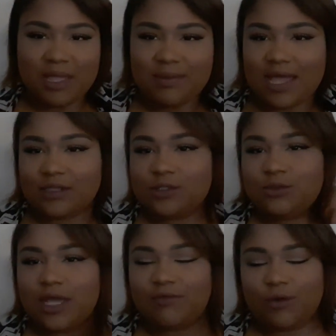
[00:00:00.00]
Maybe I'll
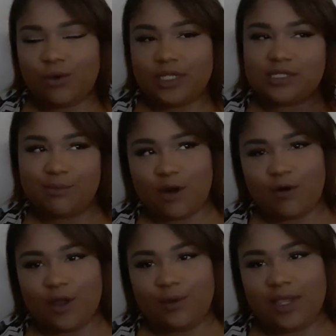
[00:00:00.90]
do that, record it
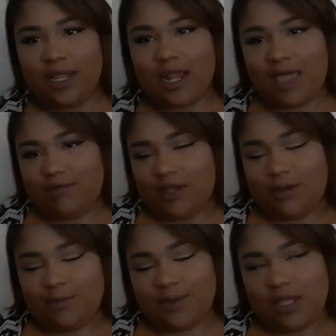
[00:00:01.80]
tomorrow and have
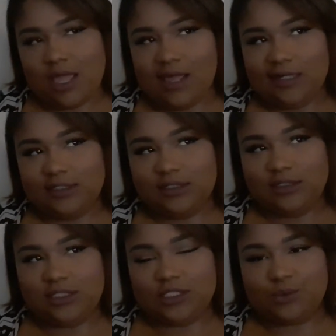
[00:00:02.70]
it up
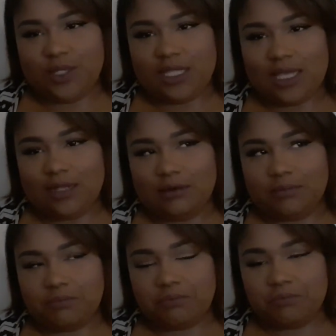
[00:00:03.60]
this
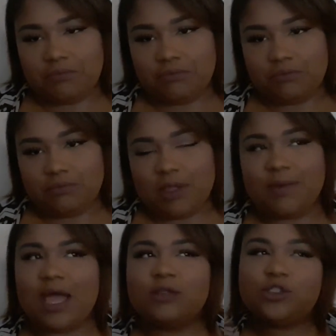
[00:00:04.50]
weekend.
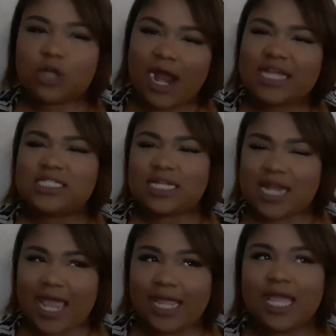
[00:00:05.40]
Maybe I'll try it
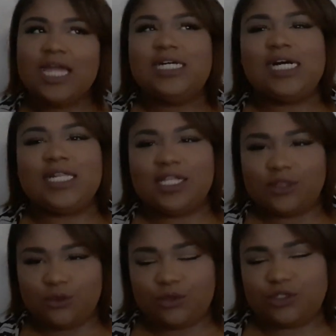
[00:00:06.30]
tonight and
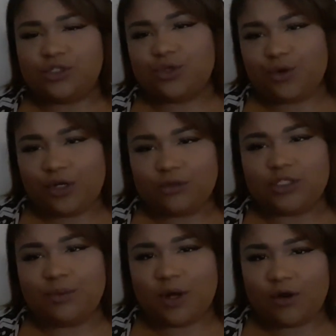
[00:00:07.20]
then do the
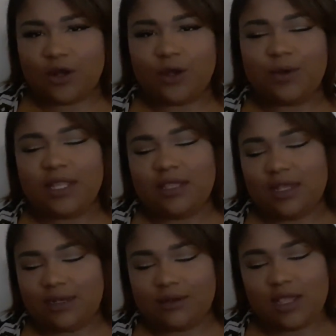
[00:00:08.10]
tutorial tomorrow, and
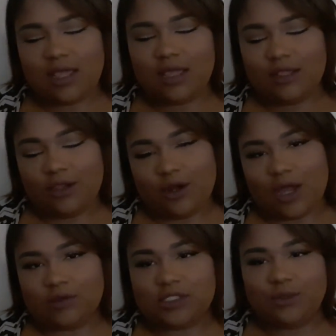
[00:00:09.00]
then,
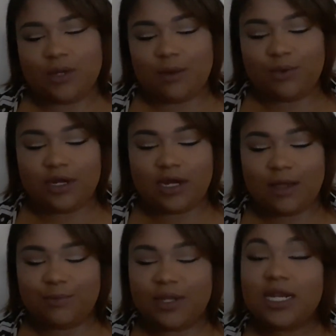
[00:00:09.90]
you know, I'll see when I put
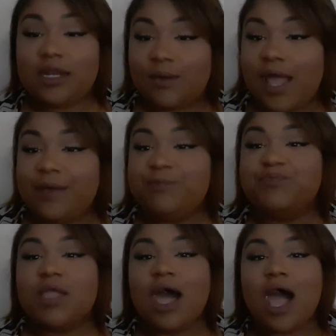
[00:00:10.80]
it up. But anyway,
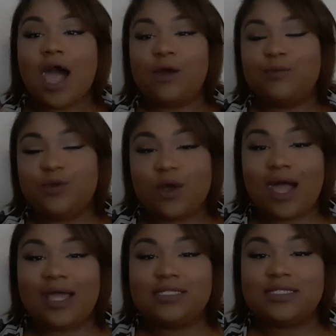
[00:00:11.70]
I hope you
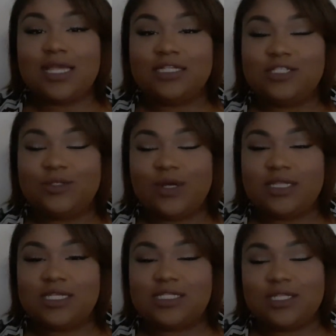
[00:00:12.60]
guys
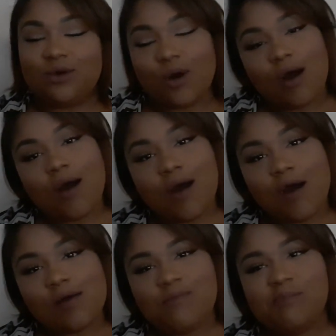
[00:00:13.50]
enjoyed this little
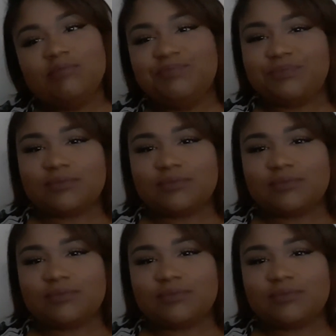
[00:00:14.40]
haul.